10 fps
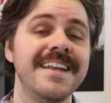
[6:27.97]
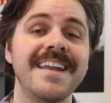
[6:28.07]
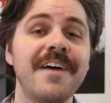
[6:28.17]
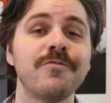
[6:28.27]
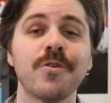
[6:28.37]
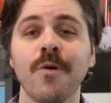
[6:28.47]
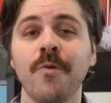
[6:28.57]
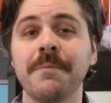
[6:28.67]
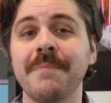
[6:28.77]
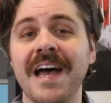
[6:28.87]
an
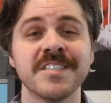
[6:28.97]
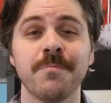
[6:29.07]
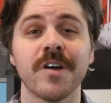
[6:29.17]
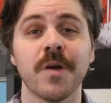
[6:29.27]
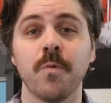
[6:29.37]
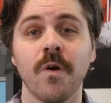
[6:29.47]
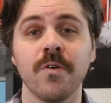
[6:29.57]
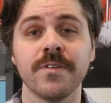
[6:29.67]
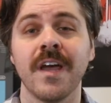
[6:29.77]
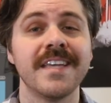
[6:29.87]
ever-growing mass-market
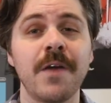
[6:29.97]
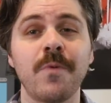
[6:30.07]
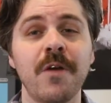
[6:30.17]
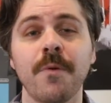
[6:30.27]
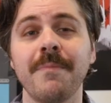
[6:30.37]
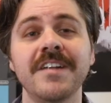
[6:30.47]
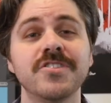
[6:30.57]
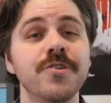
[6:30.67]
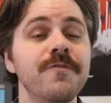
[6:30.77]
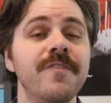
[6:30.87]
world, Gateway remained
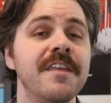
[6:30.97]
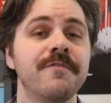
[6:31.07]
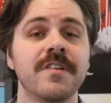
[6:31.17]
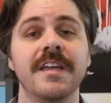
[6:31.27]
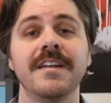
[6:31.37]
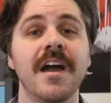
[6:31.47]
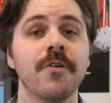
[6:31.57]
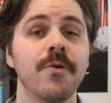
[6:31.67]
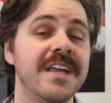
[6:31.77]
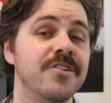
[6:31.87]
too faithfully
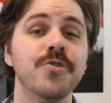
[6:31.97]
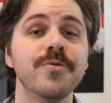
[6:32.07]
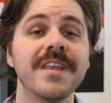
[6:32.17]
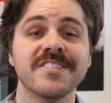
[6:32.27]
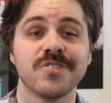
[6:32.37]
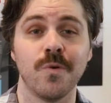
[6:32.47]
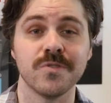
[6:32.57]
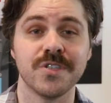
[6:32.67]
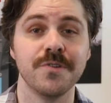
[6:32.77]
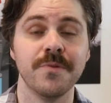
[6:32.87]
narrow in who they sold
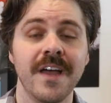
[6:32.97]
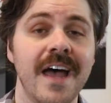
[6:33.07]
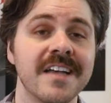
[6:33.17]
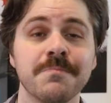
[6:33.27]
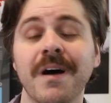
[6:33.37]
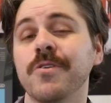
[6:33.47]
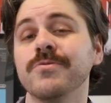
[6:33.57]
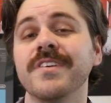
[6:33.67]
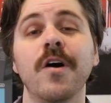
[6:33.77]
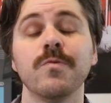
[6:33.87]
to, as Michael
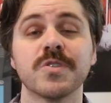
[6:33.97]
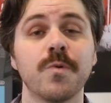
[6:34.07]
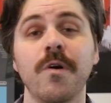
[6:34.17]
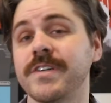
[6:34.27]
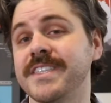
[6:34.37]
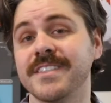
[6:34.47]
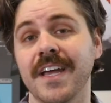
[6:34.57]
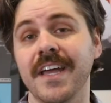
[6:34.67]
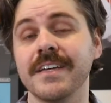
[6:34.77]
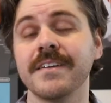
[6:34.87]
Dell was quoted
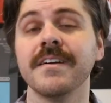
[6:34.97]
saying,